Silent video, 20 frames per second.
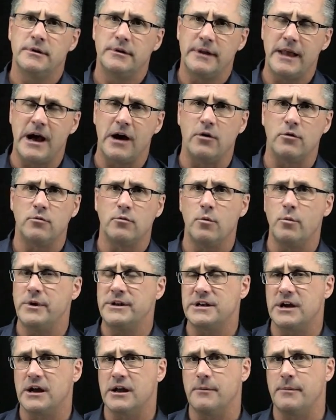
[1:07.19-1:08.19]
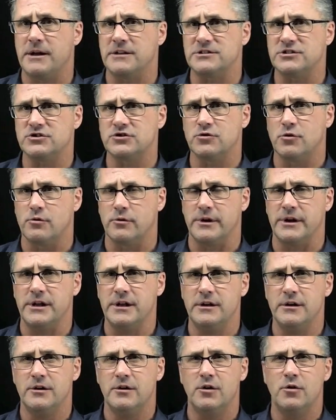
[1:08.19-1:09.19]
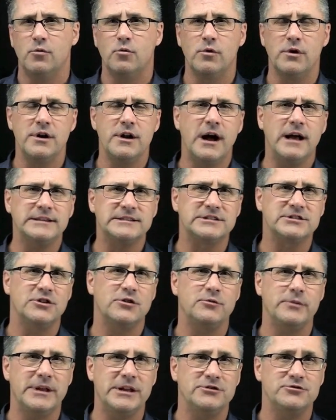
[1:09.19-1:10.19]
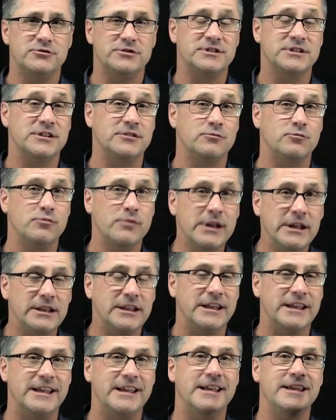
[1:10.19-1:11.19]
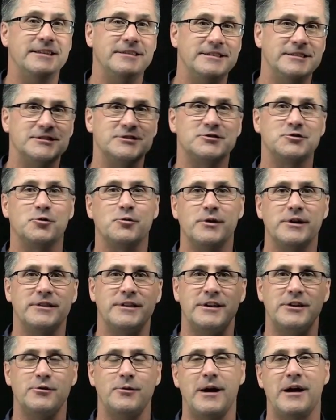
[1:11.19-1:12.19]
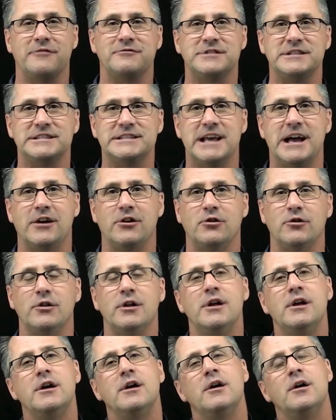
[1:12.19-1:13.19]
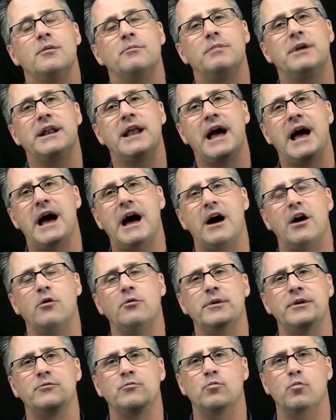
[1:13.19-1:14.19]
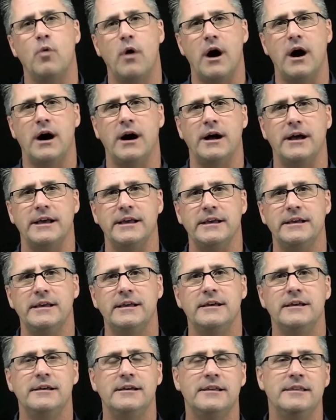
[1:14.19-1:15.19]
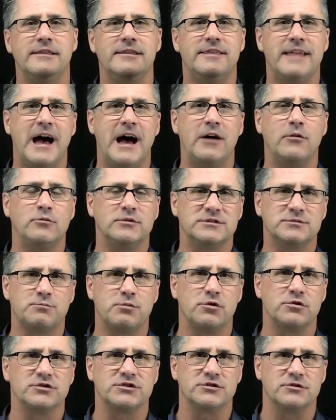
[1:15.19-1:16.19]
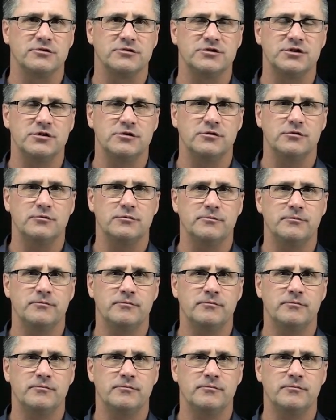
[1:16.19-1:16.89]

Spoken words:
Now, when we talk about story, we're not so interested really in the story that you have to tell, but how and why that was personal to you.